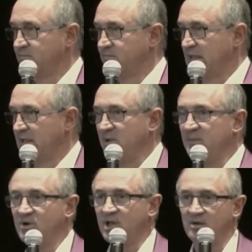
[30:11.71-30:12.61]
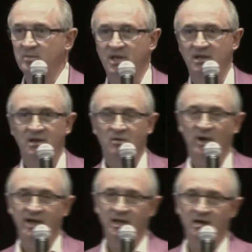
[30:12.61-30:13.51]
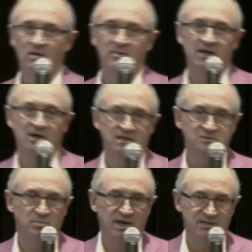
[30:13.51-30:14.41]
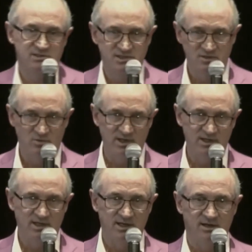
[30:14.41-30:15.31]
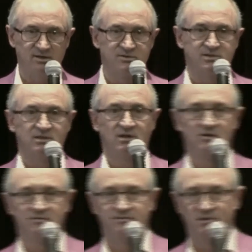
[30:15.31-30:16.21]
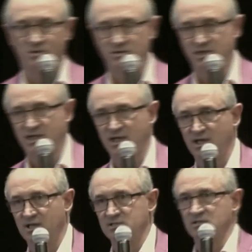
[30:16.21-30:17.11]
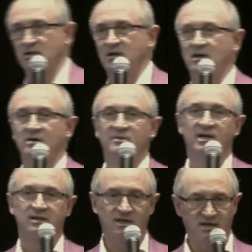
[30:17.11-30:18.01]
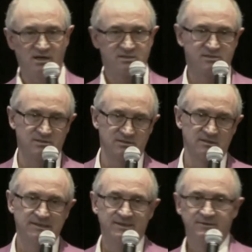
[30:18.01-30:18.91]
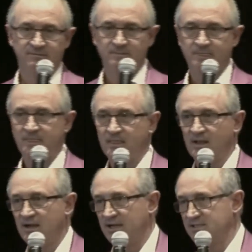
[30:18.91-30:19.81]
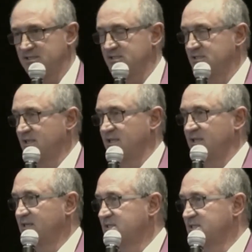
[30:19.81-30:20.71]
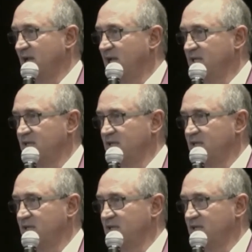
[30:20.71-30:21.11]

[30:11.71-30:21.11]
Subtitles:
People come to me right now, oh my gosh, Biden's in the White House and our 401ks and oh my gosh. And I just say, get excited.